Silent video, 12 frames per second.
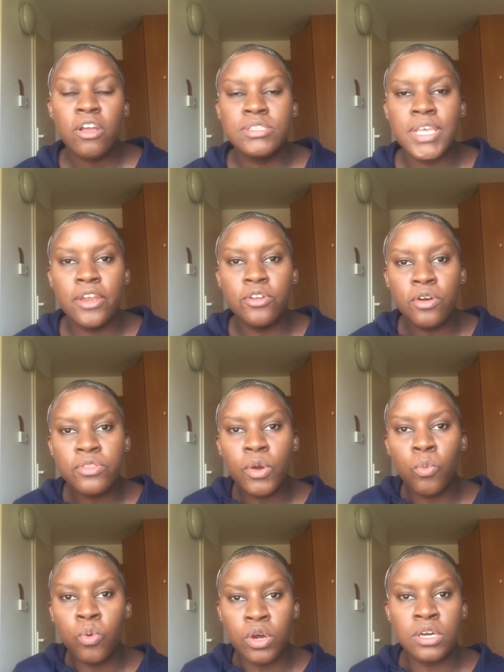Because I know
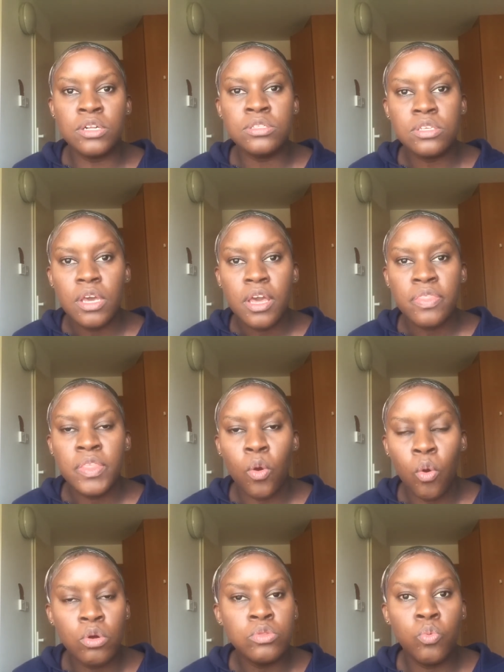the
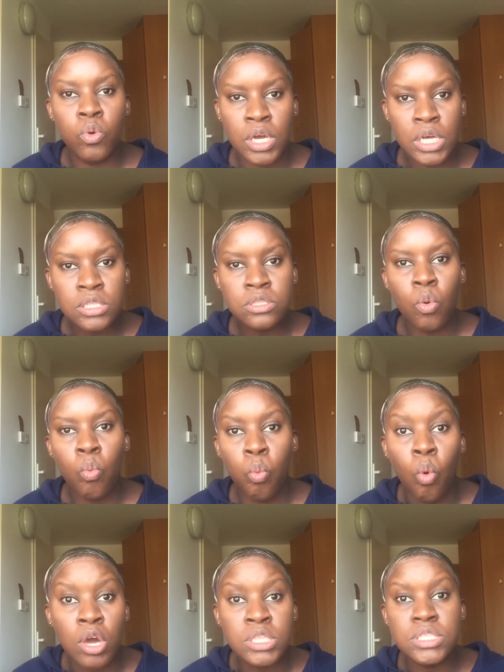whole world
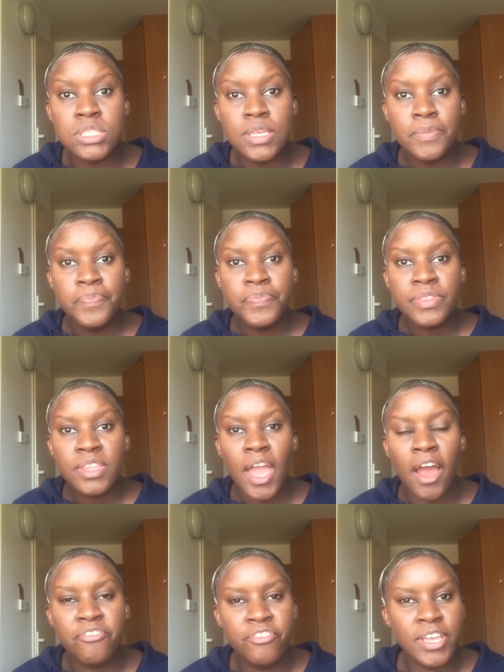wants
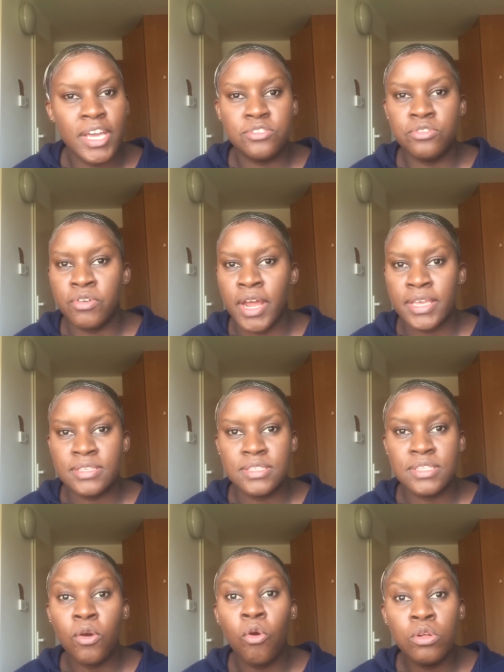Africa to rise.
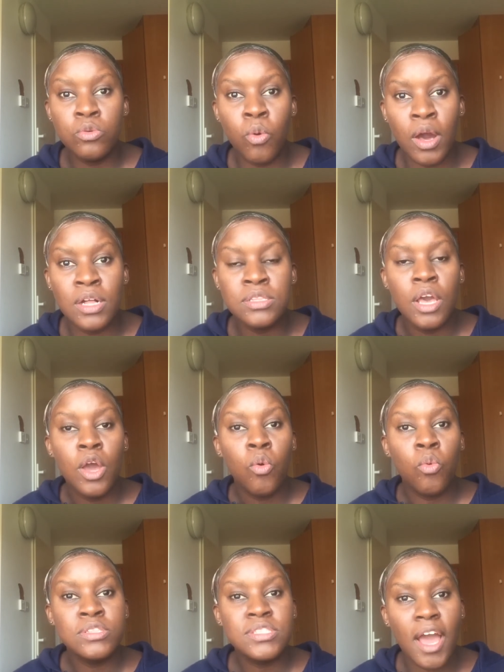The whole world
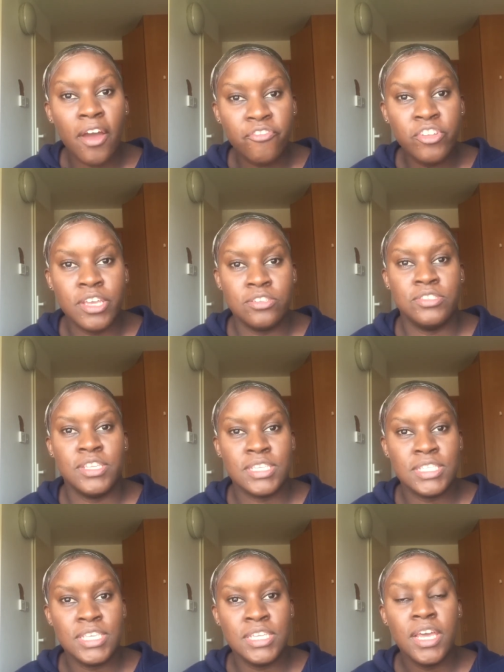wants Africa to
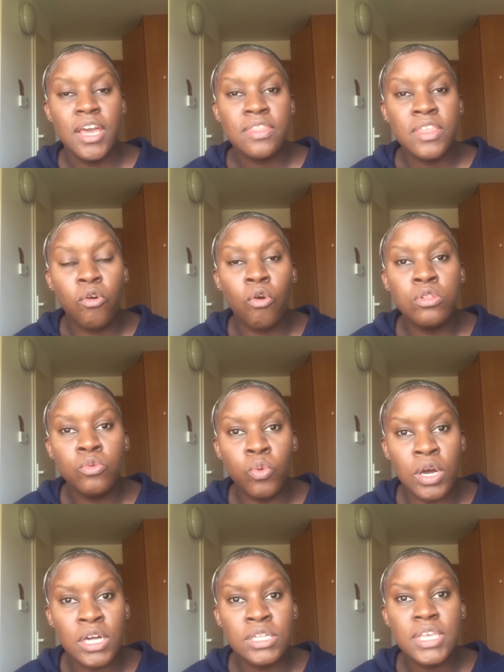succeed. The whole
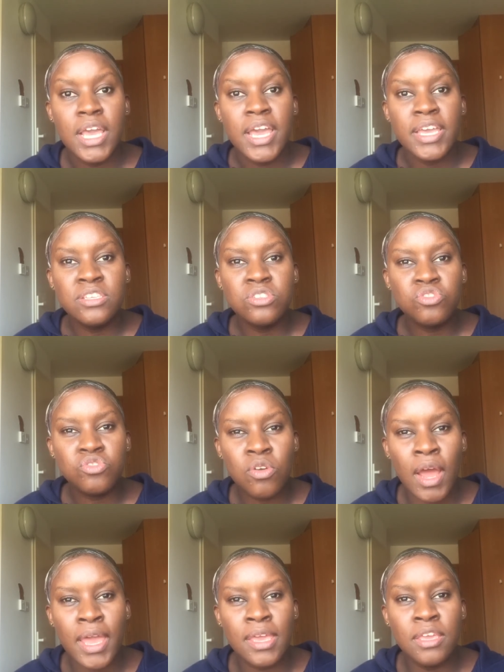world is
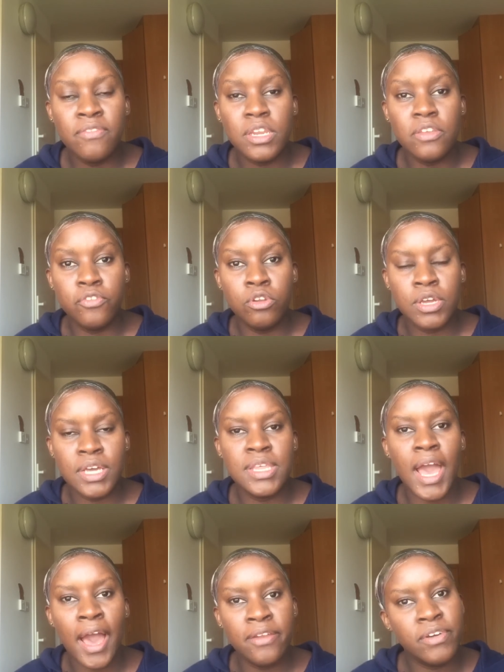trying. Even if you look at
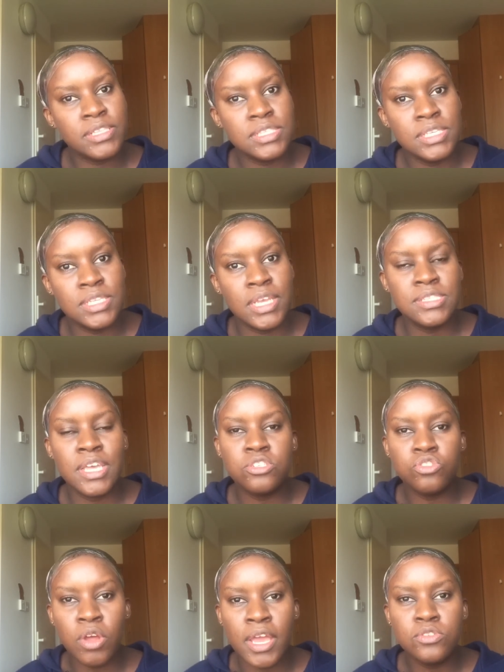the adverts these days, they're
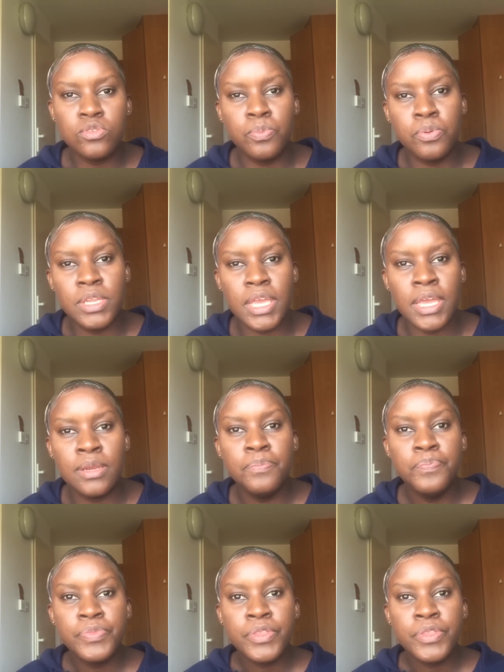trying to put in